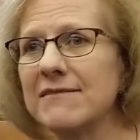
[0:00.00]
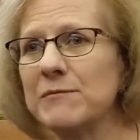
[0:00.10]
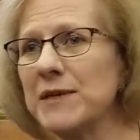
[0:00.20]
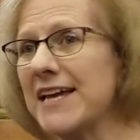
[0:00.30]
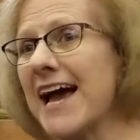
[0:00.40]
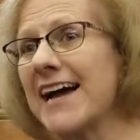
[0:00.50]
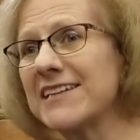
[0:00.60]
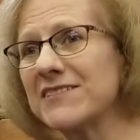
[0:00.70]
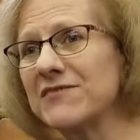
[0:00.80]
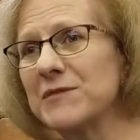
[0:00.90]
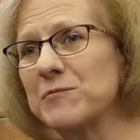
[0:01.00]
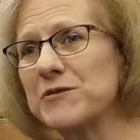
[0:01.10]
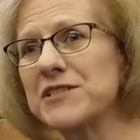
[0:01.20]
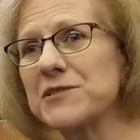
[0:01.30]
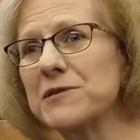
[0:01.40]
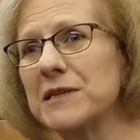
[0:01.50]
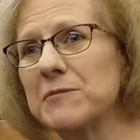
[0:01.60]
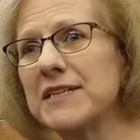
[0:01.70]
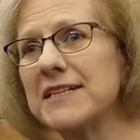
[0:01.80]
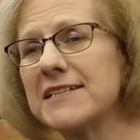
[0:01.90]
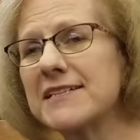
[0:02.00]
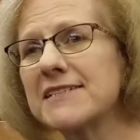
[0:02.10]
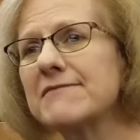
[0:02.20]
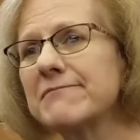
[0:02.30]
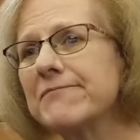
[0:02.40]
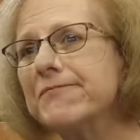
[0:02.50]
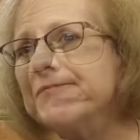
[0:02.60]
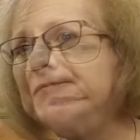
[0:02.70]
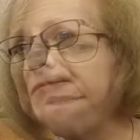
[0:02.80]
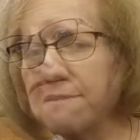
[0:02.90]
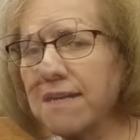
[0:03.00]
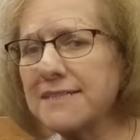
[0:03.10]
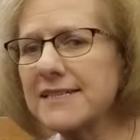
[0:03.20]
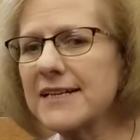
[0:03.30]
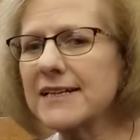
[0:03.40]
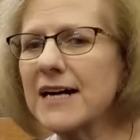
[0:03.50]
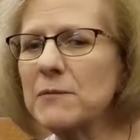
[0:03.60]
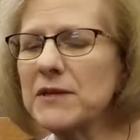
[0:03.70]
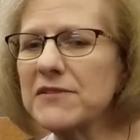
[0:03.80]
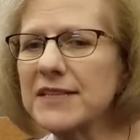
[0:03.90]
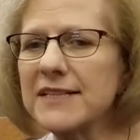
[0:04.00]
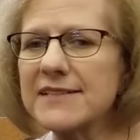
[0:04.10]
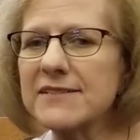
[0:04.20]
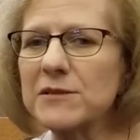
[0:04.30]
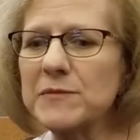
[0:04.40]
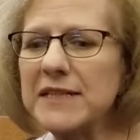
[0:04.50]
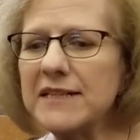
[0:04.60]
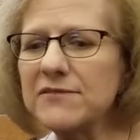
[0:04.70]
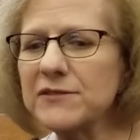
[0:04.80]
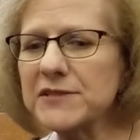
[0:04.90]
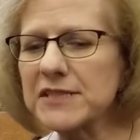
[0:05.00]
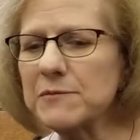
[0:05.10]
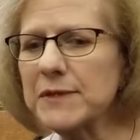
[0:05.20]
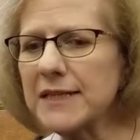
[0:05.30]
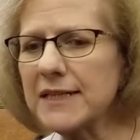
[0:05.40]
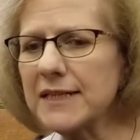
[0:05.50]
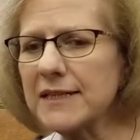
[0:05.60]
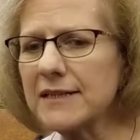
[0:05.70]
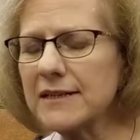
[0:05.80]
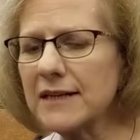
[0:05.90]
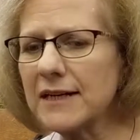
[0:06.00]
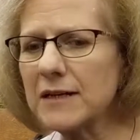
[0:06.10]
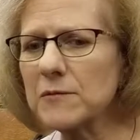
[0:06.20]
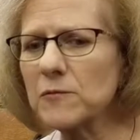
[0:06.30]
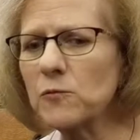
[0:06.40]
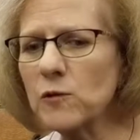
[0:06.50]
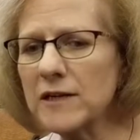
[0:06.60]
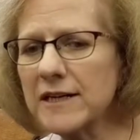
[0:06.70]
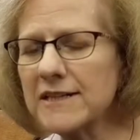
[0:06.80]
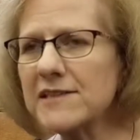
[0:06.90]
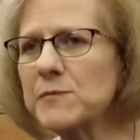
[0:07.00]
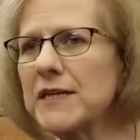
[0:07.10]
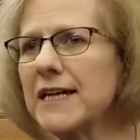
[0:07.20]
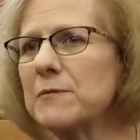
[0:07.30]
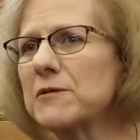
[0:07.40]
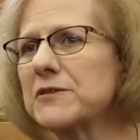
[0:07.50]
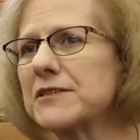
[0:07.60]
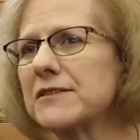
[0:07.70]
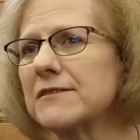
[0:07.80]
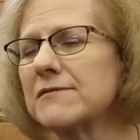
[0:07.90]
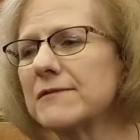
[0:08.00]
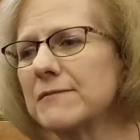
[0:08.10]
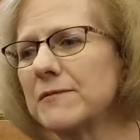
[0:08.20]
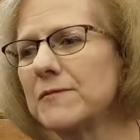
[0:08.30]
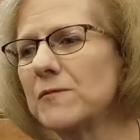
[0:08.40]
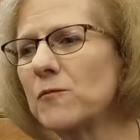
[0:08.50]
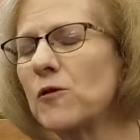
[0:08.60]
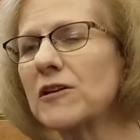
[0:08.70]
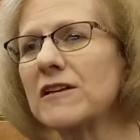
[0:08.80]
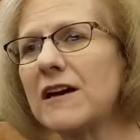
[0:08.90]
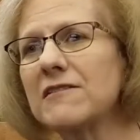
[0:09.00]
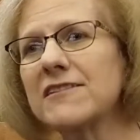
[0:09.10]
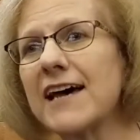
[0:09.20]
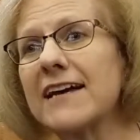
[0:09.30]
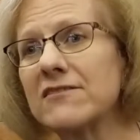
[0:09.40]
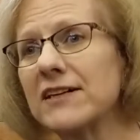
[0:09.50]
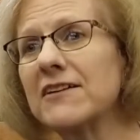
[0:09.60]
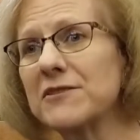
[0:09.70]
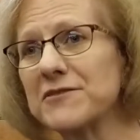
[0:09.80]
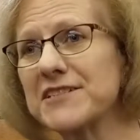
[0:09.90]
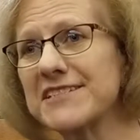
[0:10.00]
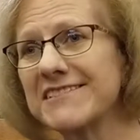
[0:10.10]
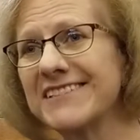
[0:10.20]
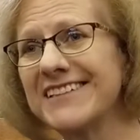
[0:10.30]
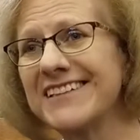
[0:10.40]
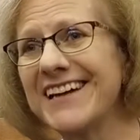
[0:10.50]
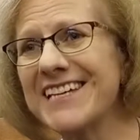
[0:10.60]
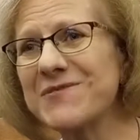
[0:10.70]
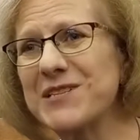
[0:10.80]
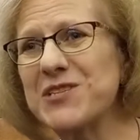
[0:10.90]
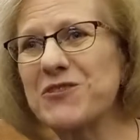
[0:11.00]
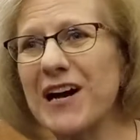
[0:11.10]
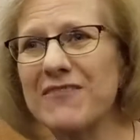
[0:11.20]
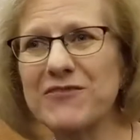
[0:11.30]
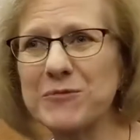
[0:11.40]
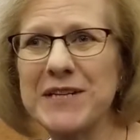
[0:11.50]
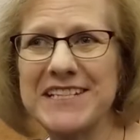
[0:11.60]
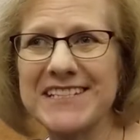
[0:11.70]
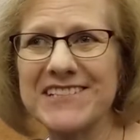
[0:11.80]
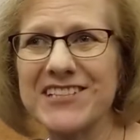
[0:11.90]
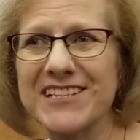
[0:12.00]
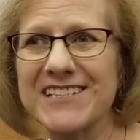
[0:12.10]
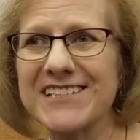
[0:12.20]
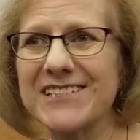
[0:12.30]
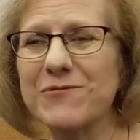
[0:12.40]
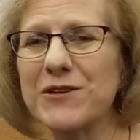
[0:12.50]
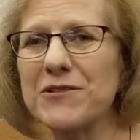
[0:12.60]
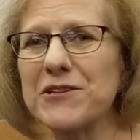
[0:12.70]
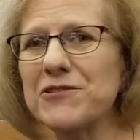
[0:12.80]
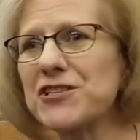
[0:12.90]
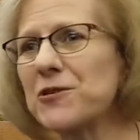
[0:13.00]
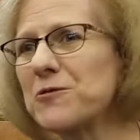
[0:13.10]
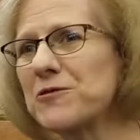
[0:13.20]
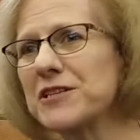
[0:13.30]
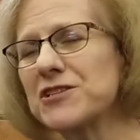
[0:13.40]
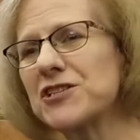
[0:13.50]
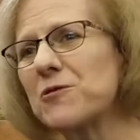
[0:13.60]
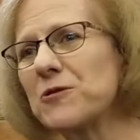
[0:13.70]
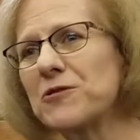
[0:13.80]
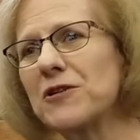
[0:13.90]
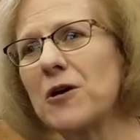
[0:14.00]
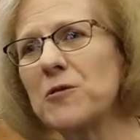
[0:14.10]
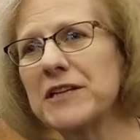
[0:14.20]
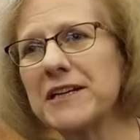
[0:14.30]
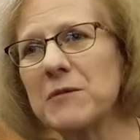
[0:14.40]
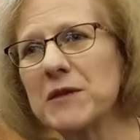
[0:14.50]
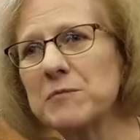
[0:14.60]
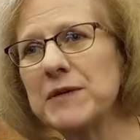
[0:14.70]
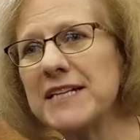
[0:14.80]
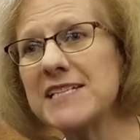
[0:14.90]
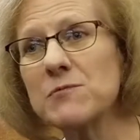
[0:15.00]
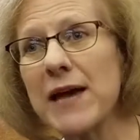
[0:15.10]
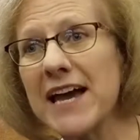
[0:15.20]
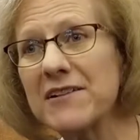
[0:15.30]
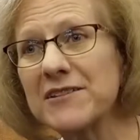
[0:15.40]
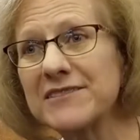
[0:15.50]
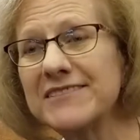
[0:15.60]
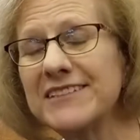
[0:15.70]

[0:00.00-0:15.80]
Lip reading: be active in pursuing peace? I'd say a couple of things that are meaningful to me. One is being able to work alongside of others as we strive for peace and justice, whether you're shoulder to shoulder holding up the peace banner